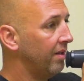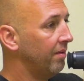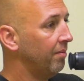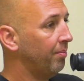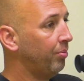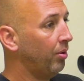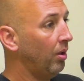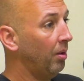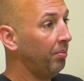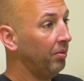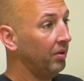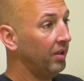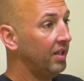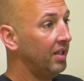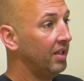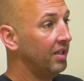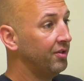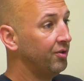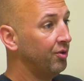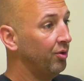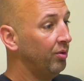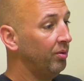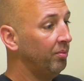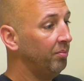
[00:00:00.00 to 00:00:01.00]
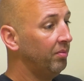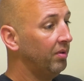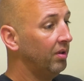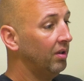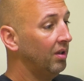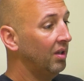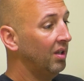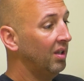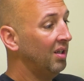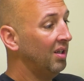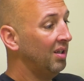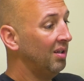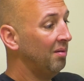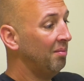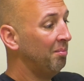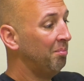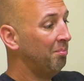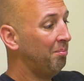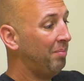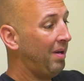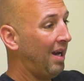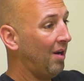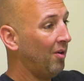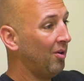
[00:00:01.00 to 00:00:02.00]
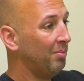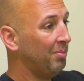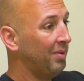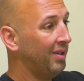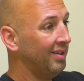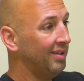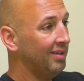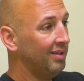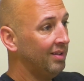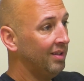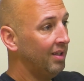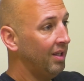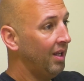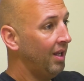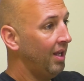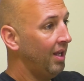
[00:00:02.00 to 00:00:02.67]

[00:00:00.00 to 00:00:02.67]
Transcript: appropriately zoomed. Power button,